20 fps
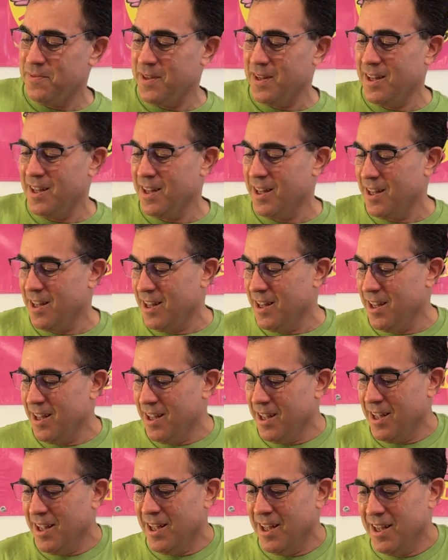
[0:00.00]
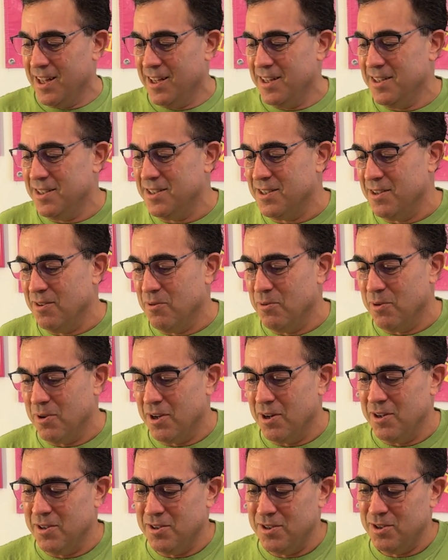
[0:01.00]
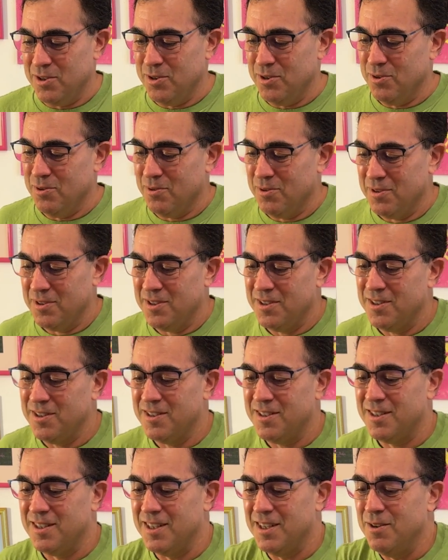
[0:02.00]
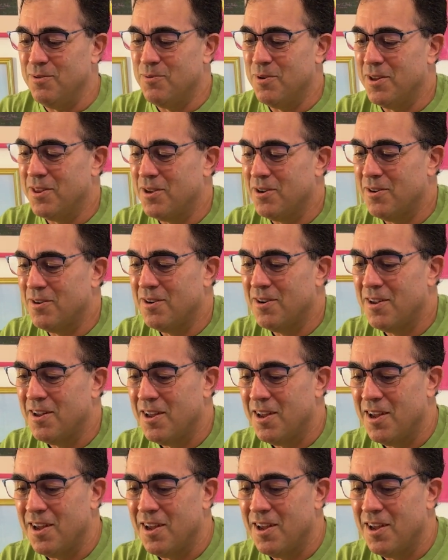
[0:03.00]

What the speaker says: And so we're going to see whether